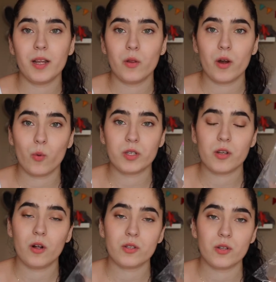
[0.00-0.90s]
if there was
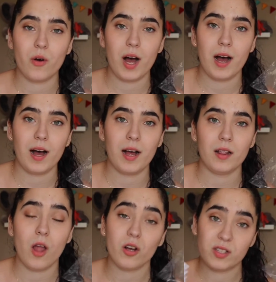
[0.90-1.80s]
also a
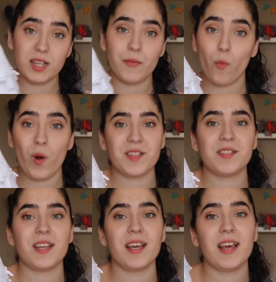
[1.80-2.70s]
long sleeve
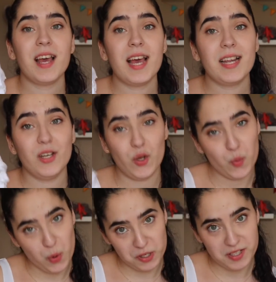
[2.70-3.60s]
onesie,
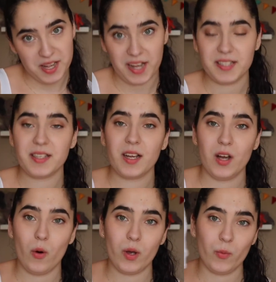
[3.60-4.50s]
newborn size,
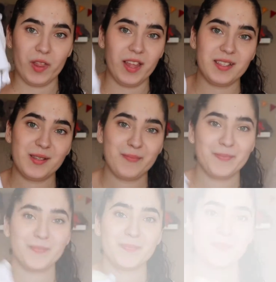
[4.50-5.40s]
going with this.
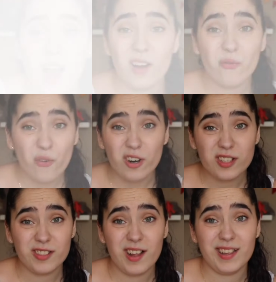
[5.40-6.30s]

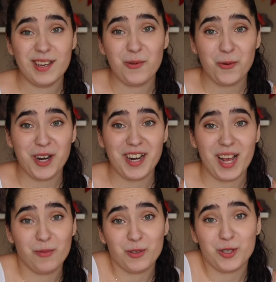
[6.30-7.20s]
Unfortunately, we weren't
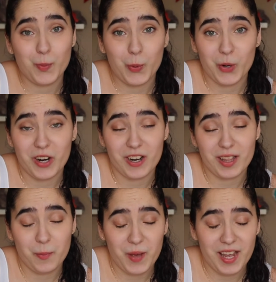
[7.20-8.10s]
able to put her
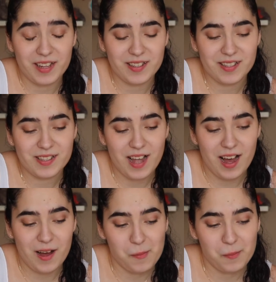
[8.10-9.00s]
the pants
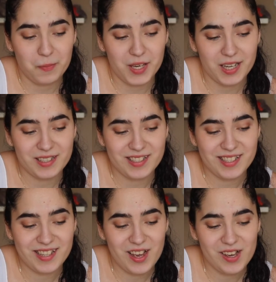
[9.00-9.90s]

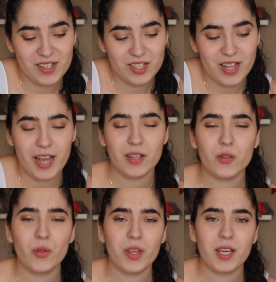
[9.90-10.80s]
because they
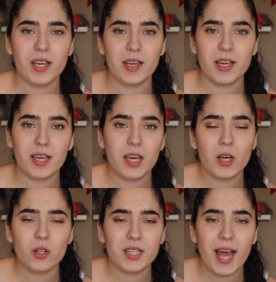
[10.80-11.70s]
do the
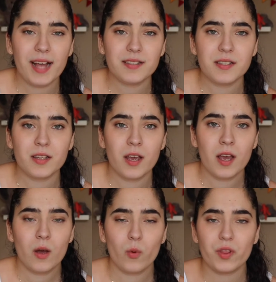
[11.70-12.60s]
heel test,
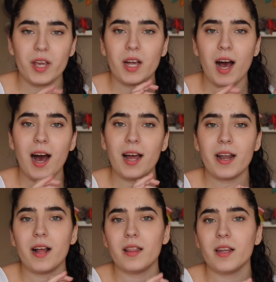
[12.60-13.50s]
where they
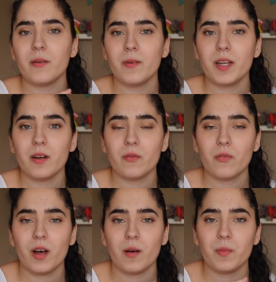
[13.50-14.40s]
cut a little bit of
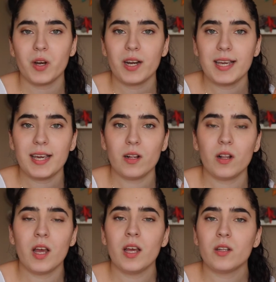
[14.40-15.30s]
their
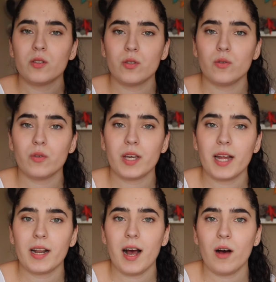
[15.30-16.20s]
heel to
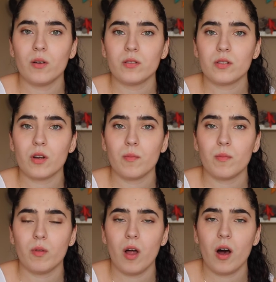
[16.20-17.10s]
get out some
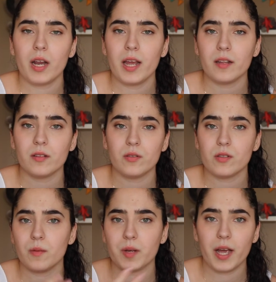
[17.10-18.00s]
blood and do
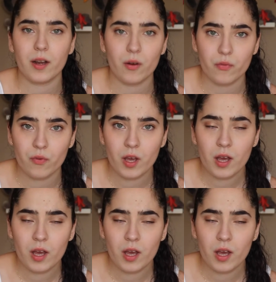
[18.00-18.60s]
some kind of,